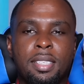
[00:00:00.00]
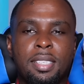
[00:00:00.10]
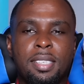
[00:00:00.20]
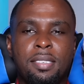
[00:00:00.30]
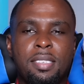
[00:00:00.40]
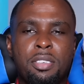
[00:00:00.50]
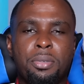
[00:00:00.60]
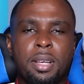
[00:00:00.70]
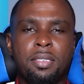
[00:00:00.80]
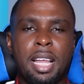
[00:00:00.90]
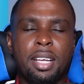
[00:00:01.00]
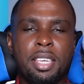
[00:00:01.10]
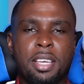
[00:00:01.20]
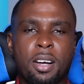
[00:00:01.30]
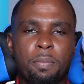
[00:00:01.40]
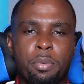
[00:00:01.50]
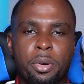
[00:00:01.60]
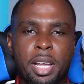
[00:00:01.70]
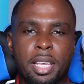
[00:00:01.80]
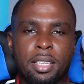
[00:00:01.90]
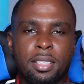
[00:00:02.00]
he sees you as like a young prey.